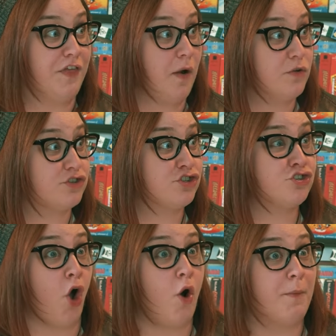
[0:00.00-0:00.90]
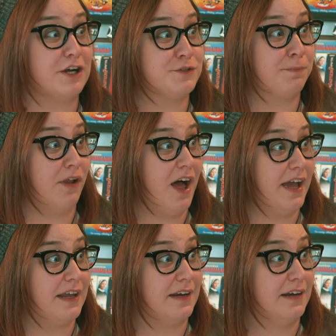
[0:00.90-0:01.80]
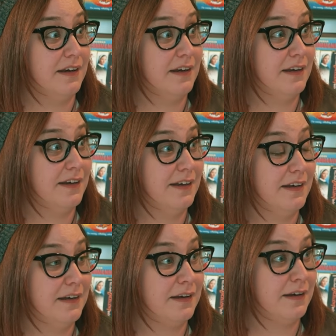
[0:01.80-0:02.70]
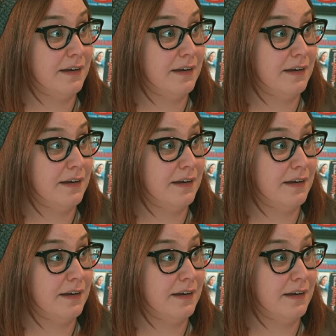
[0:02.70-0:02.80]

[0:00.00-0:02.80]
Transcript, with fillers: there was so much blood. And you know what? This has been a